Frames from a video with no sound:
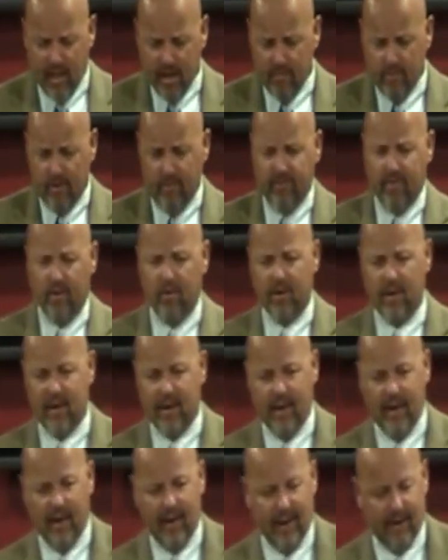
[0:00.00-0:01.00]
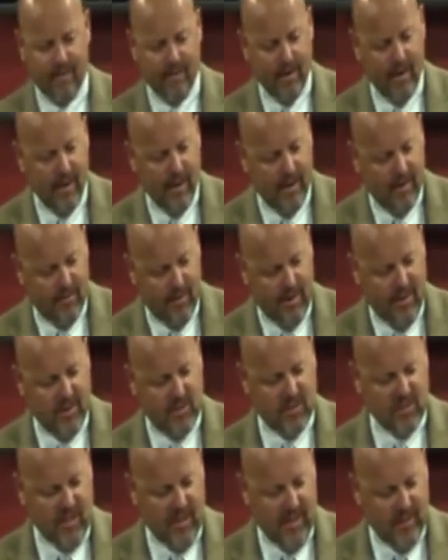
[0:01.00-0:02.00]
before God. Then he
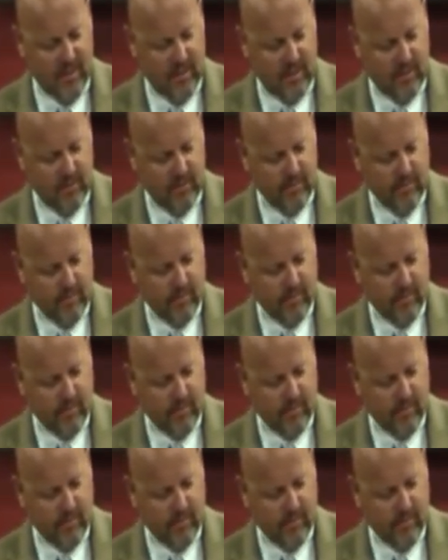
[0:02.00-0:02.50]
says,